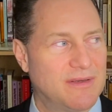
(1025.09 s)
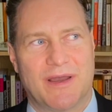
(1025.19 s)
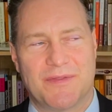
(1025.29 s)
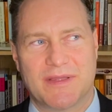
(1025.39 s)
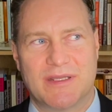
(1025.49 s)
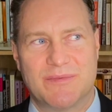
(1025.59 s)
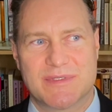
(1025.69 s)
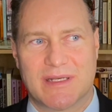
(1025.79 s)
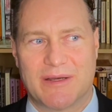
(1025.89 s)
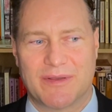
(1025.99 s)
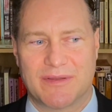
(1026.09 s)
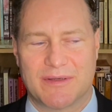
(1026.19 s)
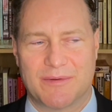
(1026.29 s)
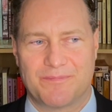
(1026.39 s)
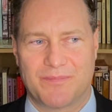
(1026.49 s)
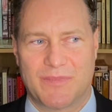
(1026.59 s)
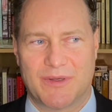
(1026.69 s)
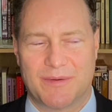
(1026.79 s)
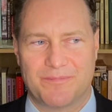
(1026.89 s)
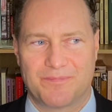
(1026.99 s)
I think that he was allowing
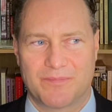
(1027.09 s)
the